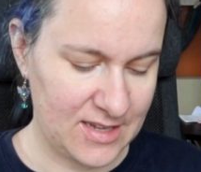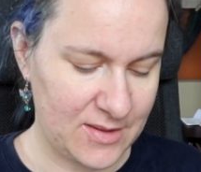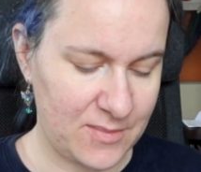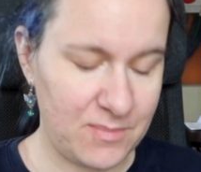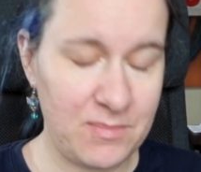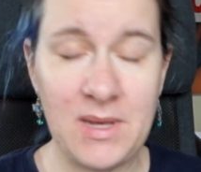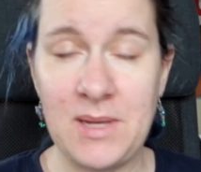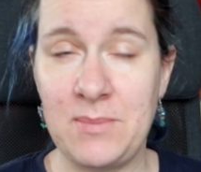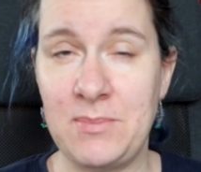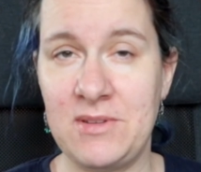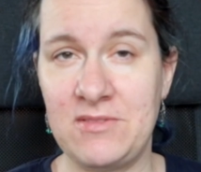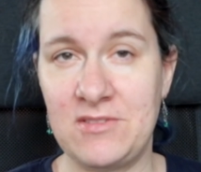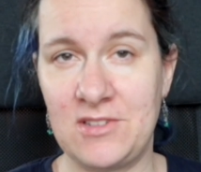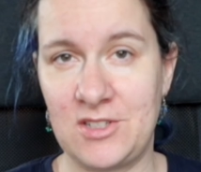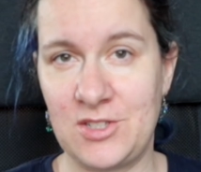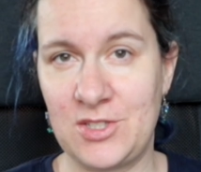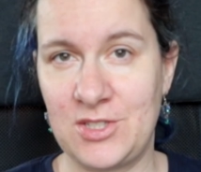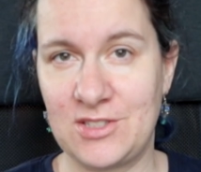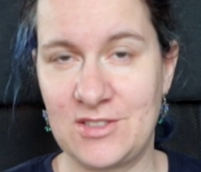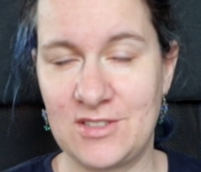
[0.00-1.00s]
baby
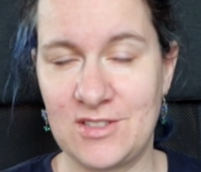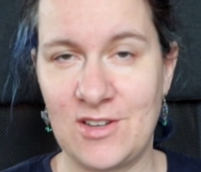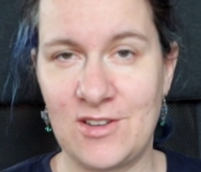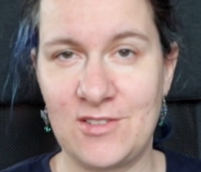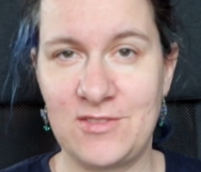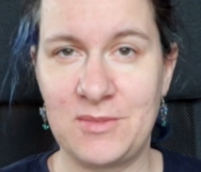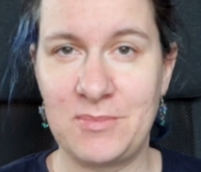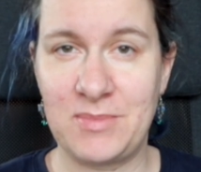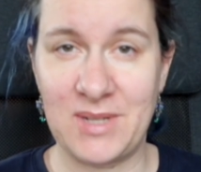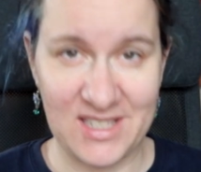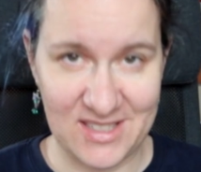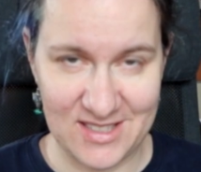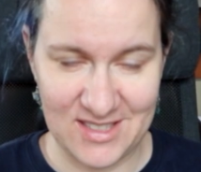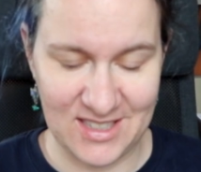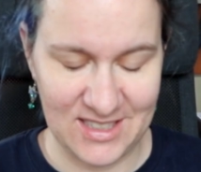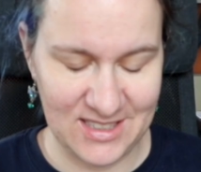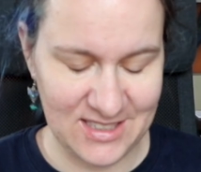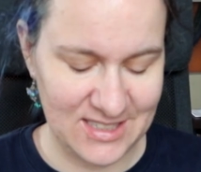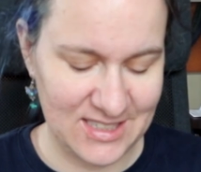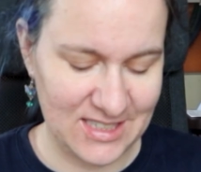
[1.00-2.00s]
version of a
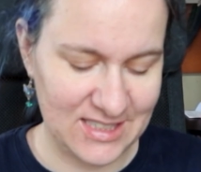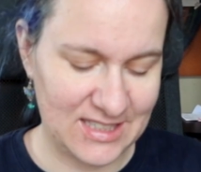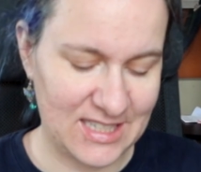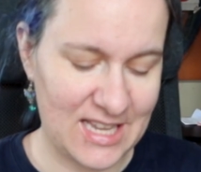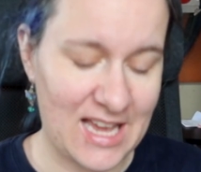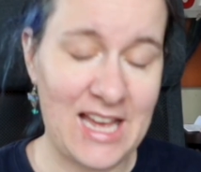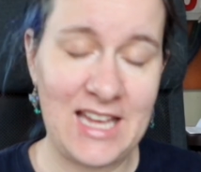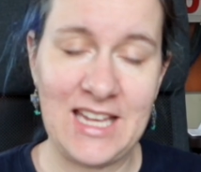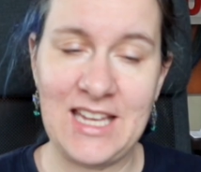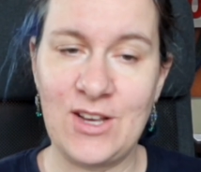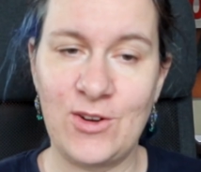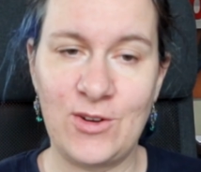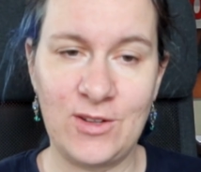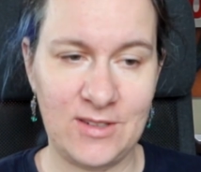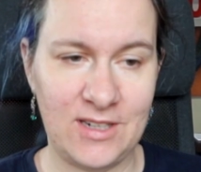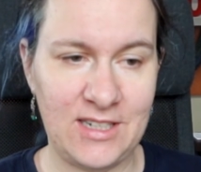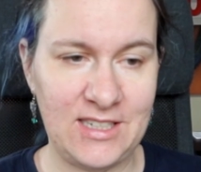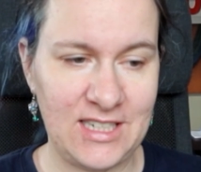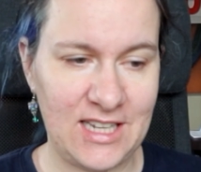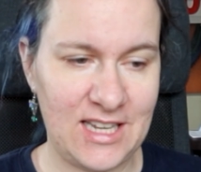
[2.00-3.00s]
bracelet that I
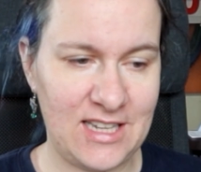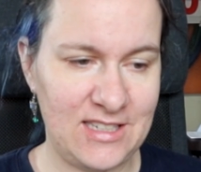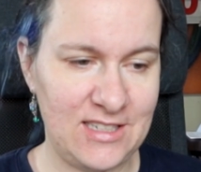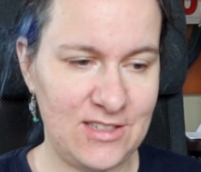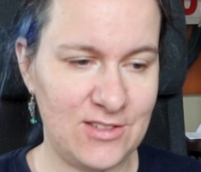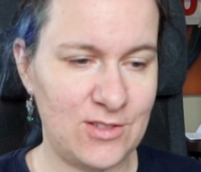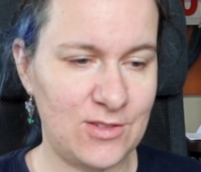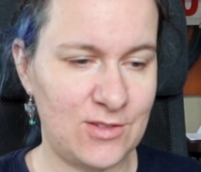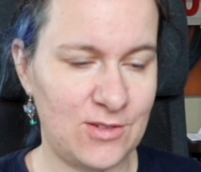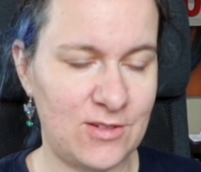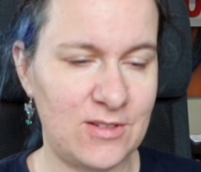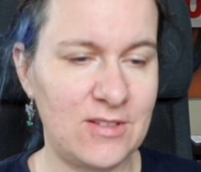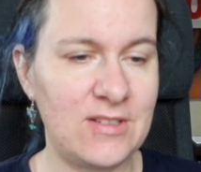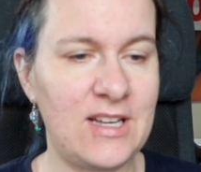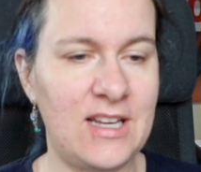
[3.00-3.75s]
already had in store,